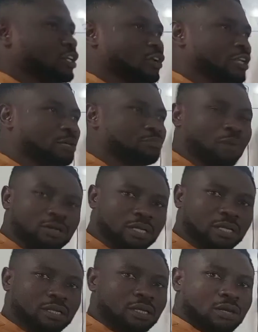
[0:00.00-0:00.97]
Ionic
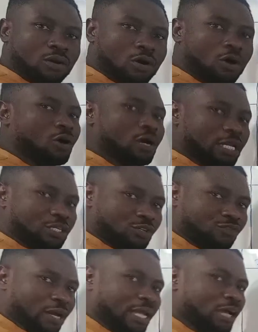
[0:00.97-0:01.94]
bonding. Or
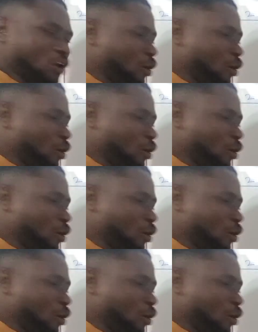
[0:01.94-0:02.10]
electrovalent